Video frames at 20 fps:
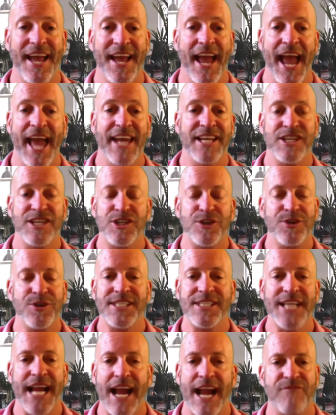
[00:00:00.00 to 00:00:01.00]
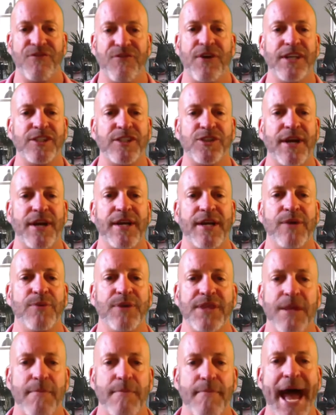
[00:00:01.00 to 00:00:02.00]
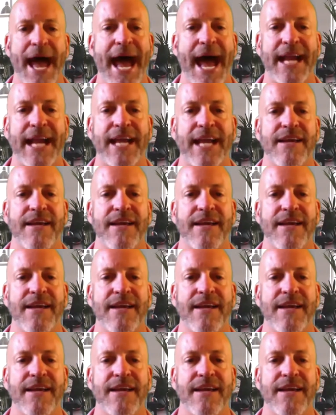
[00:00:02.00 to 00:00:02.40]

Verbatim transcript: and as soon as I got frustrated with the Mac,